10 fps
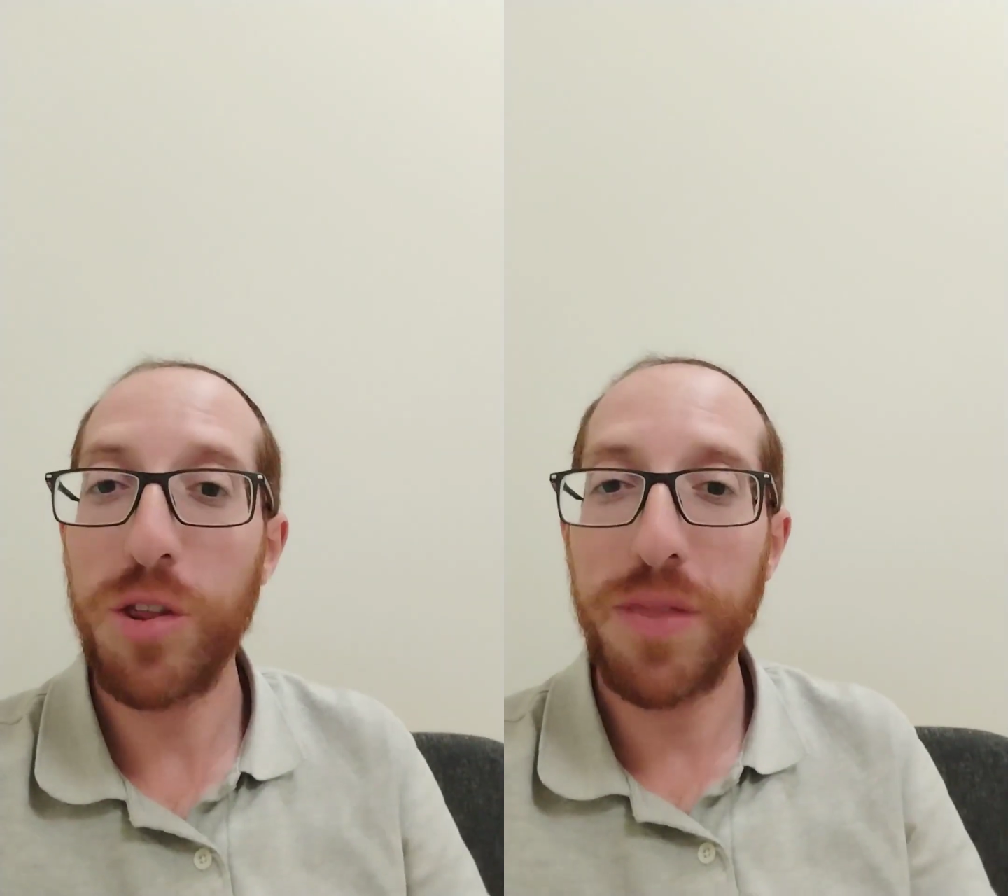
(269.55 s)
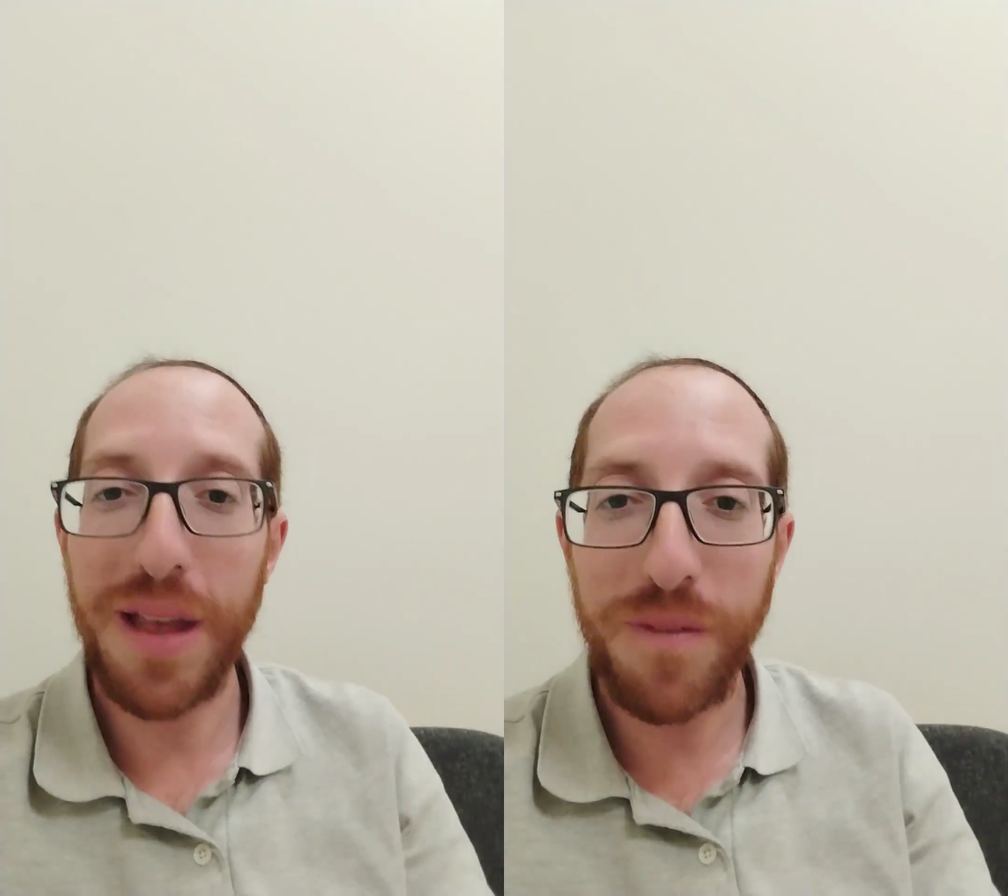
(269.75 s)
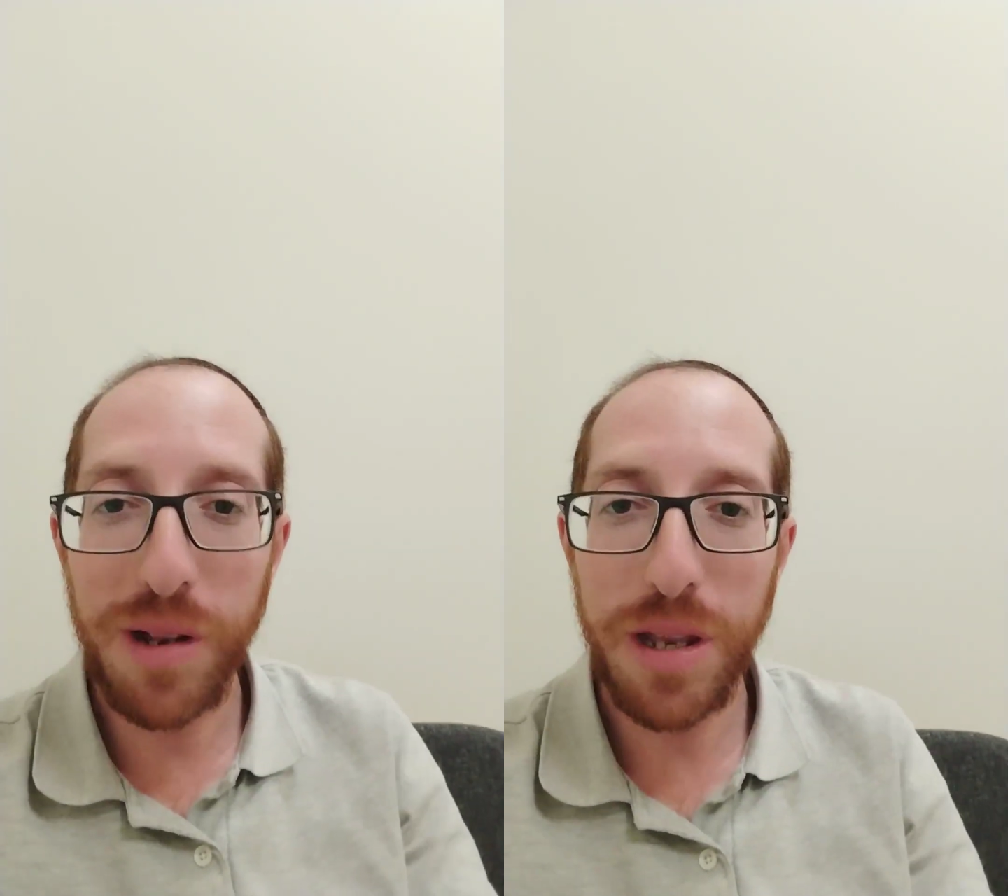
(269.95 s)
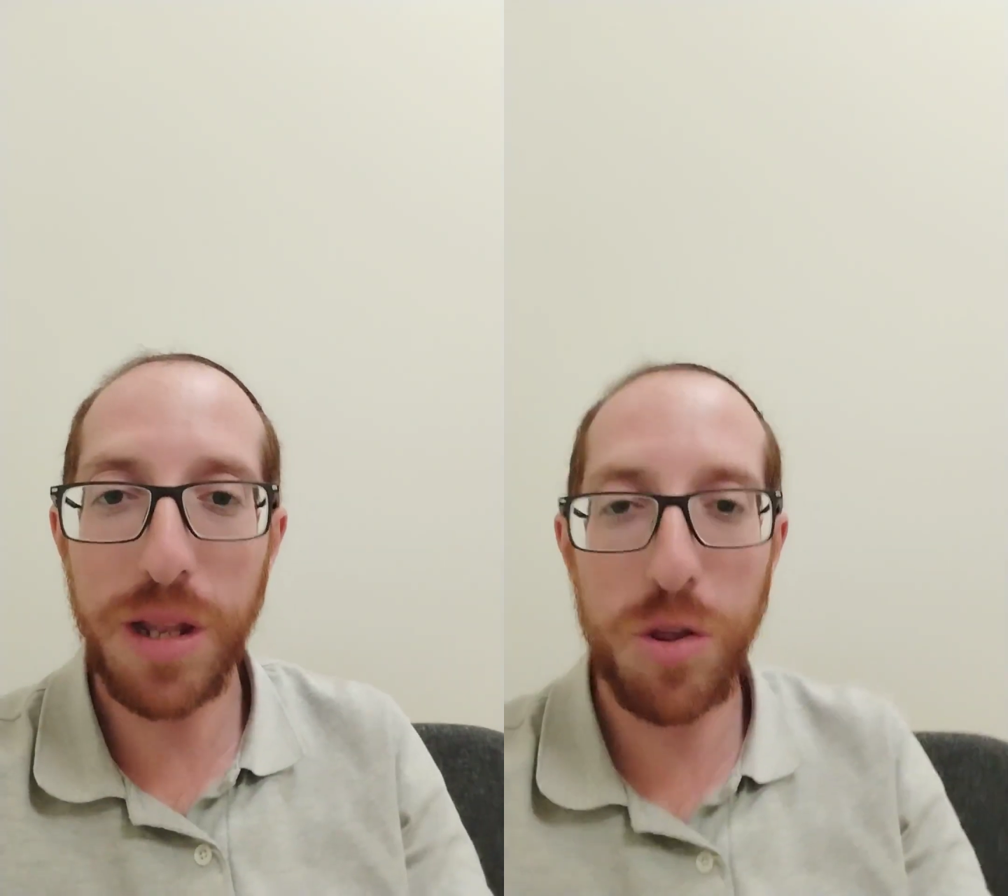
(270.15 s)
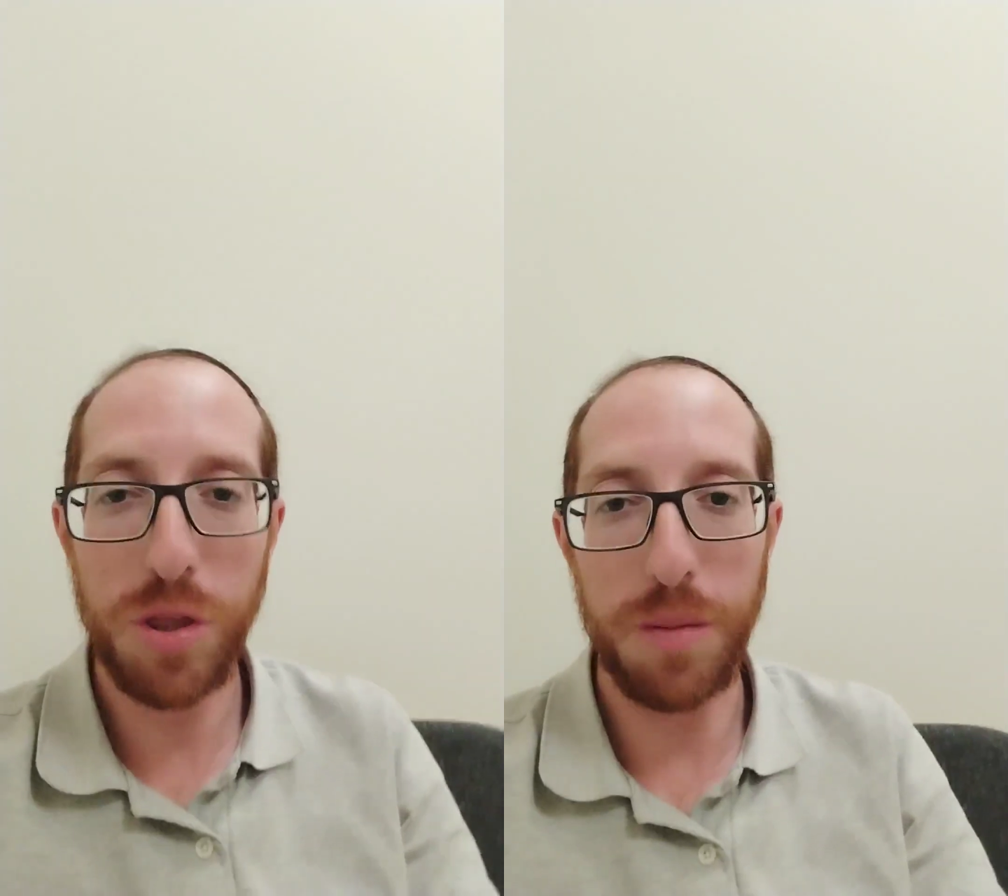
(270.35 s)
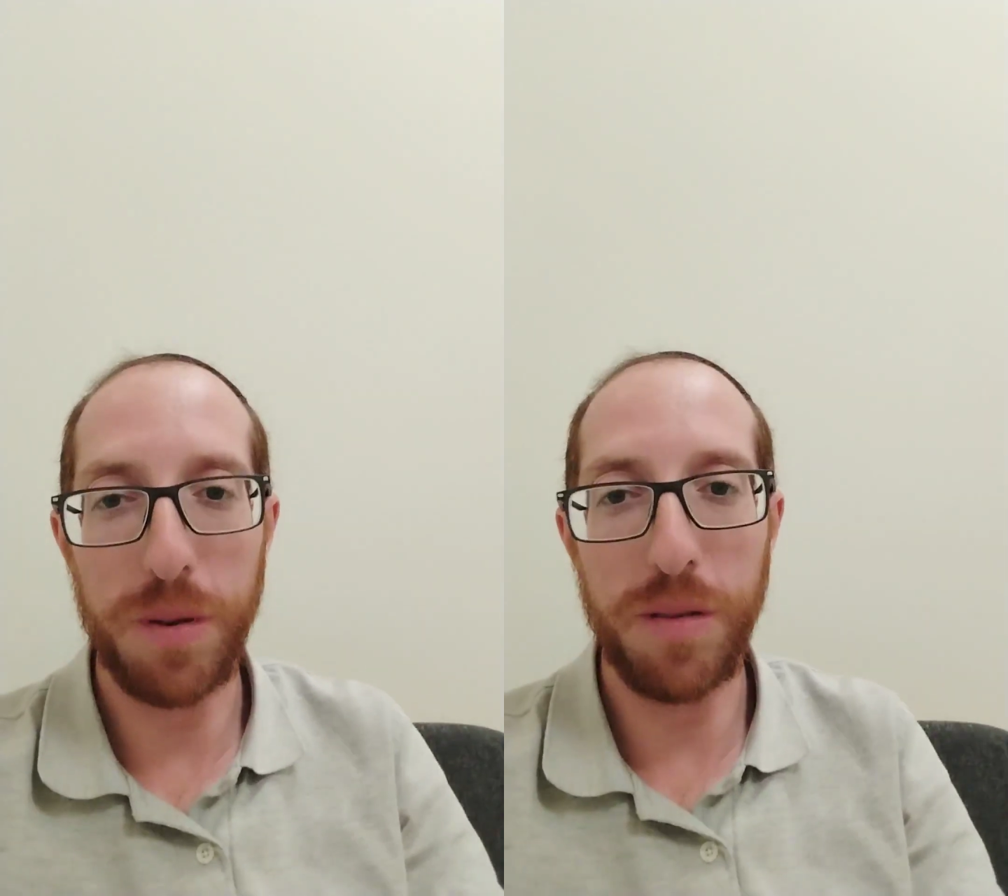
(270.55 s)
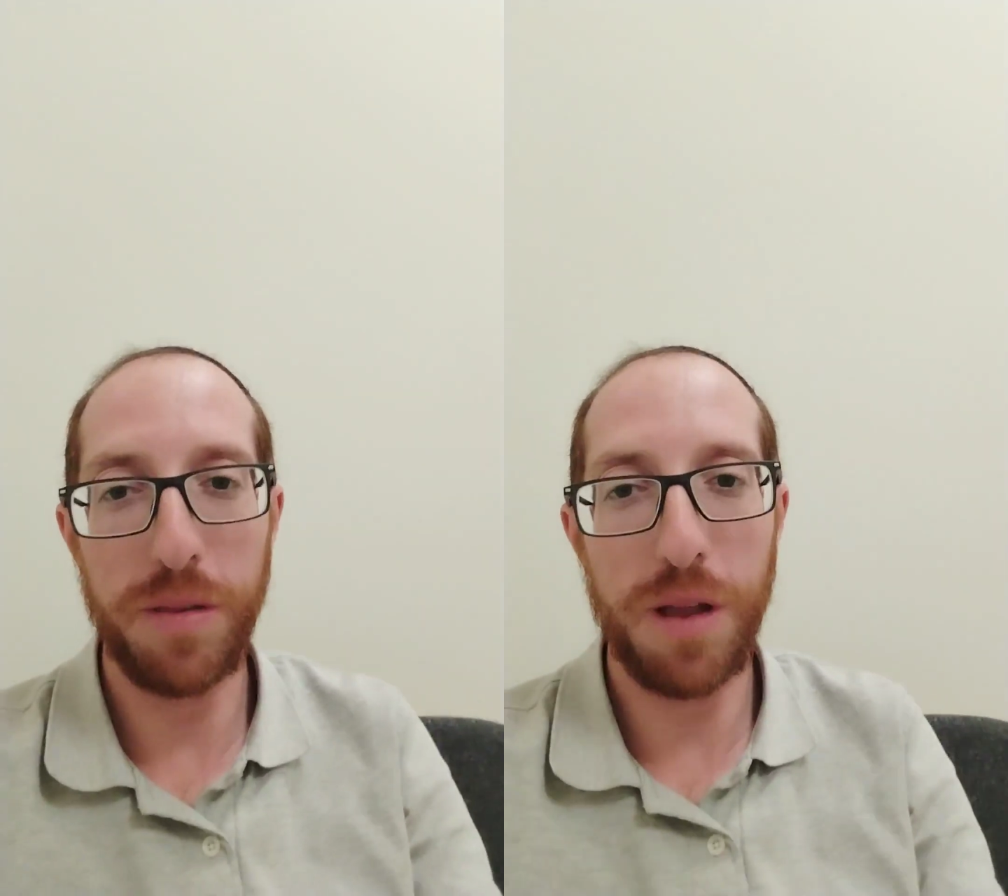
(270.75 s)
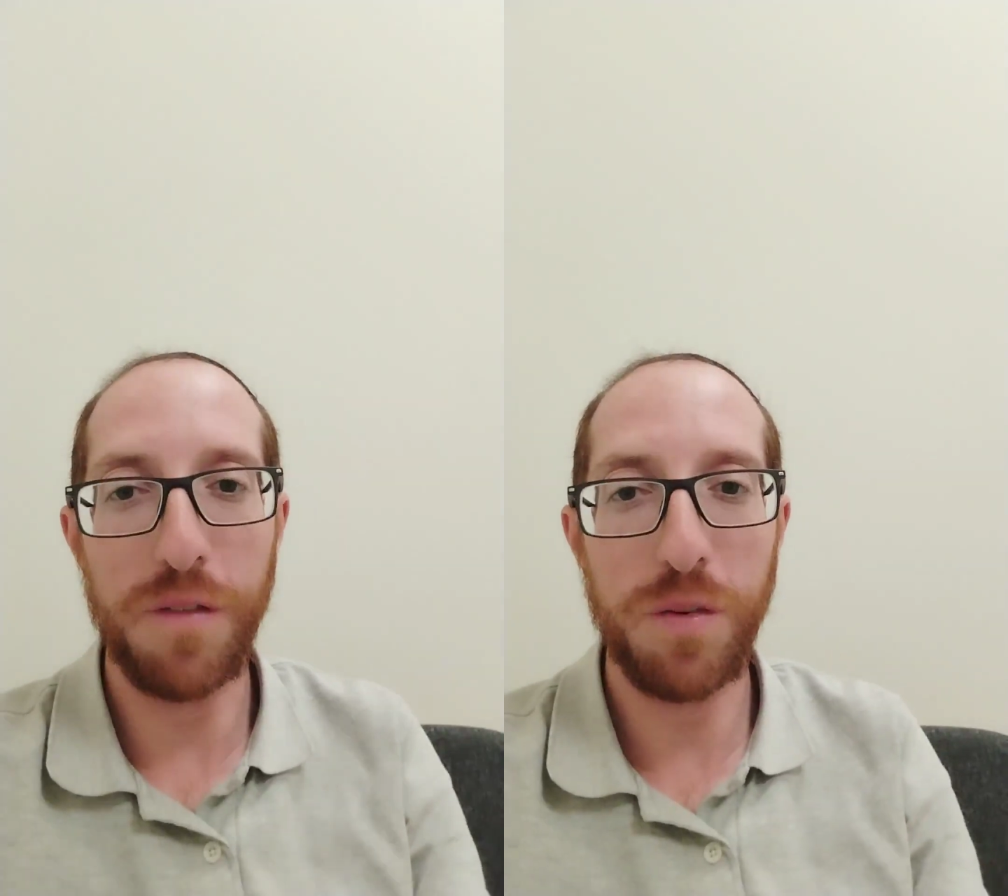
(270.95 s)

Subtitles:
and therefore leadership can start